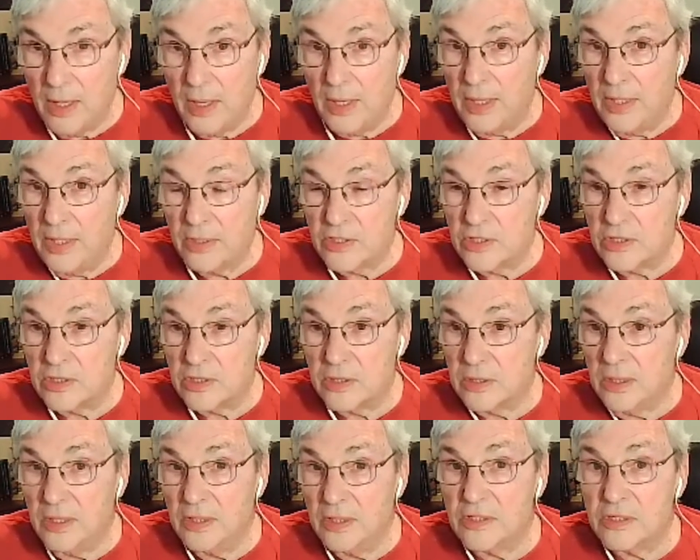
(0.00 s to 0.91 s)

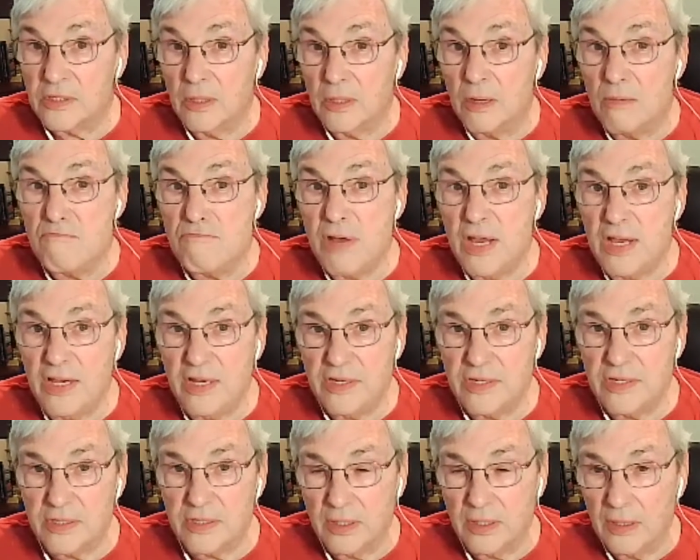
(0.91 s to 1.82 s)
It's
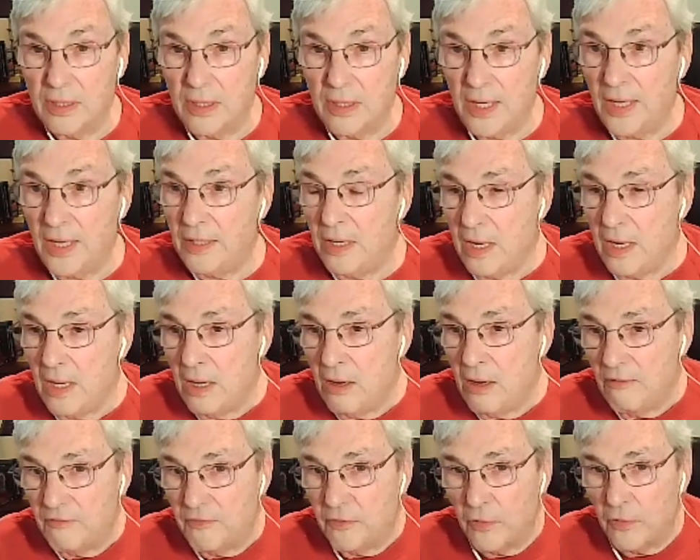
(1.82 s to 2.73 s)
amazing. And
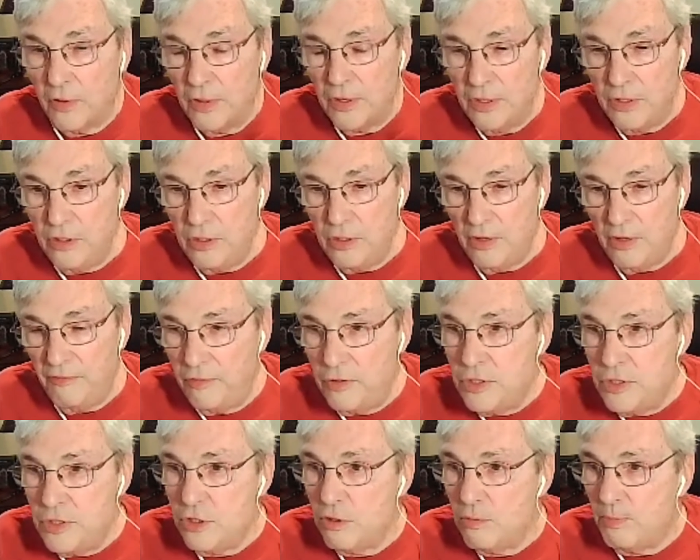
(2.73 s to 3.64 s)
for
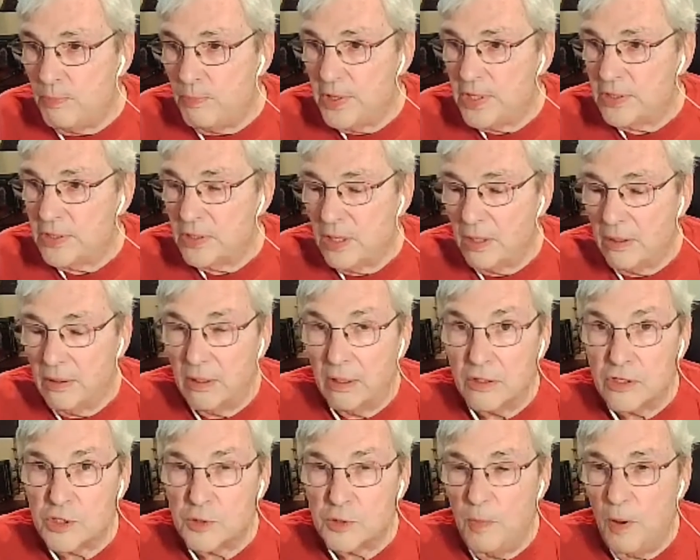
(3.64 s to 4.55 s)

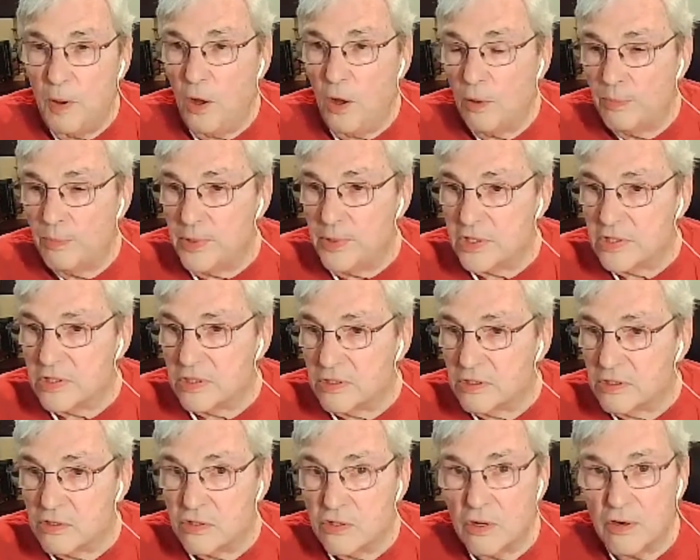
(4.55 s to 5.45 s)
small
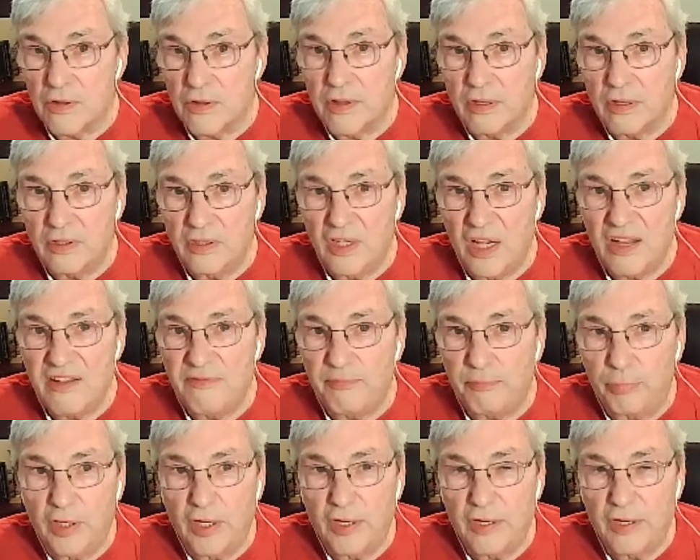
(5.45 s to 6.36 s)
businesses are the
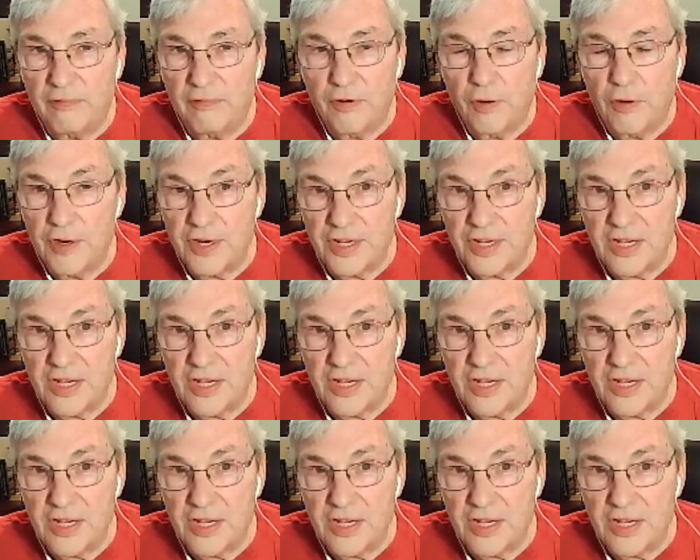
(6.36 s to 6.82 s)
lifeblood of our